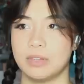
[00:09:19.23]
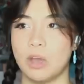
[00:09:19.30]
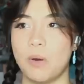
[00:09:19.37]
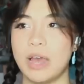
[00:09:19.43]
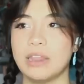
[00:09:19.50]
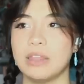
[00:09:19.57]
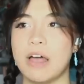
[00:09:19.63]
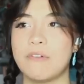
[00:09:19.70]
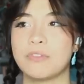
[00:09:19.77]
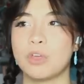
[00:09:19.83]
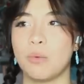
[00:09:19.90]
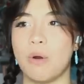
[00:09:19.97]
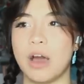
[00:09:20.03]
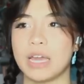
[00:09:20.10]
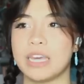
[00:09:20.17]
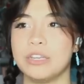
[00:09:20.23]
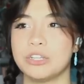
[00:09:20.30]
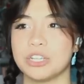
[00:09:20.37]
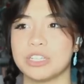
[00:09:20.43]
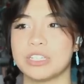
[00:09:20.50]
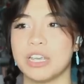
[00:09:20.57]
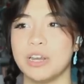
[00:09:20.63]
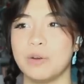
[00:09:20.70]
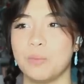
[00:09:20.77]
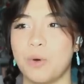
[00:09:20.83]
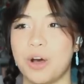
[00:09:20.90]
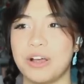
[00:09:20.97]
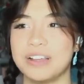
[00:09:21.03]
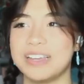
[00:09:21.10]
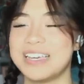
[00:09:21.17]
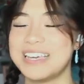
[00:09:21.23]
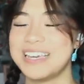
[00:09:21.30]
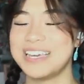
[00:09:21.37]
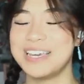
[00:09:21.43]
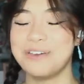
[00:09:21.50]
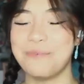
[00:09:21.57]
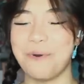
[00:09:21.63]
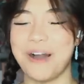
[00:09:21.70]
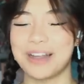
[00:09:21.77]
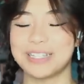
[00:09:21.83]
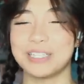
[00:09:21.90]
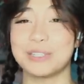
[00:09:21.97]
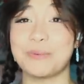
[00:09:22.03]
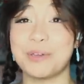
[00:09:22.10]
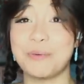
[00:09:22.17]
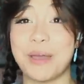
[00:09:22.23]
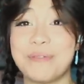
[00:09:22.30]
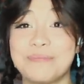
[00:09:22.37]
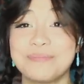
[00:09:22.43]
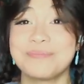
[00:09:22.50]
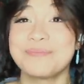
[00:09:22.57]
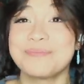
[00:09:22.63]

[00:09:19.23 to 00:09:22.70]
Oh, I love the walk he just did while he walked in. He went,